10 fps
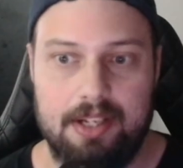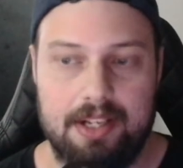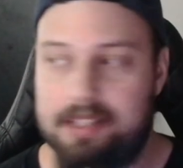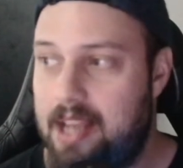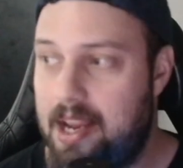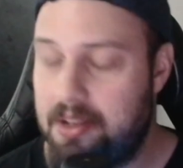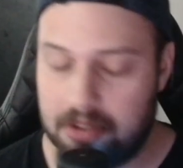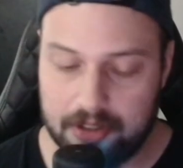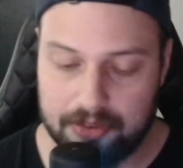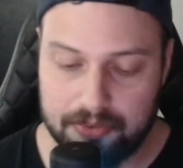It's kind
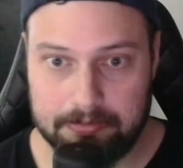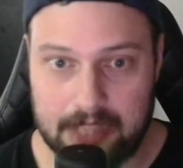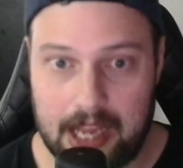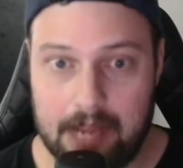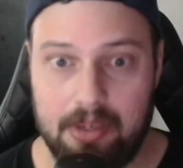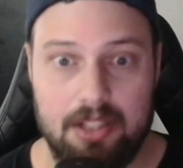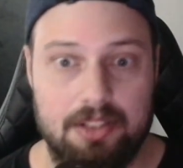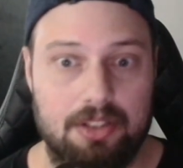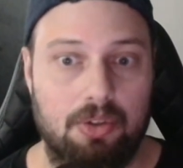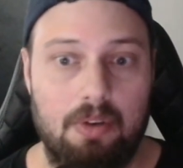of
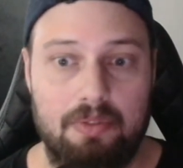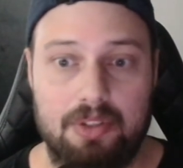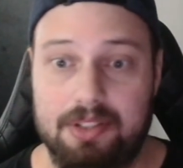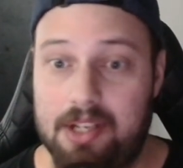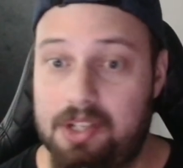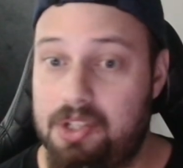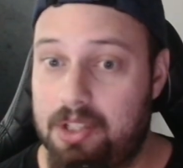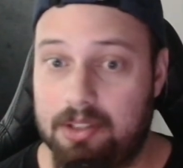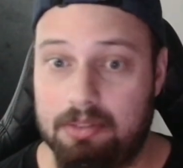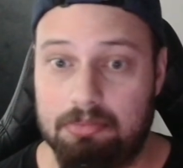timeless
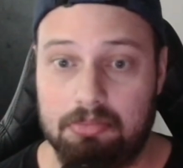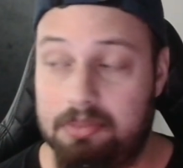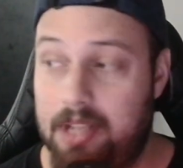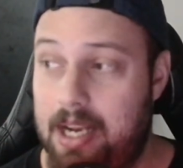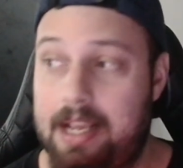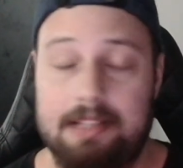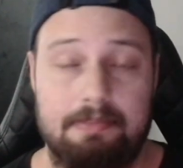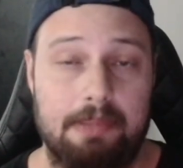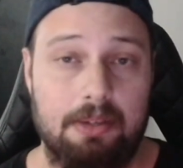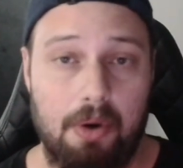conversation that has
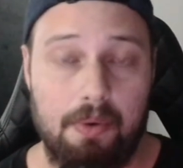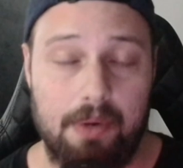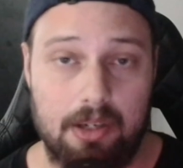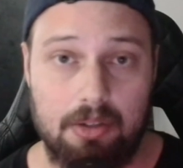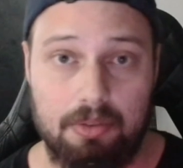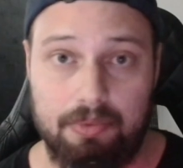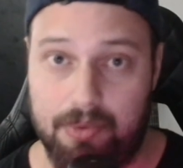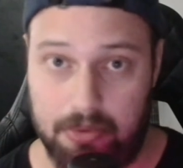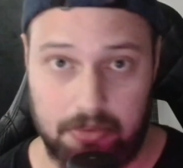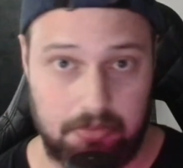been going on
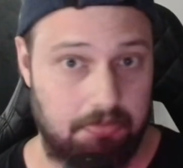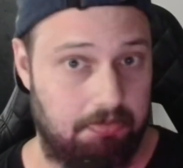through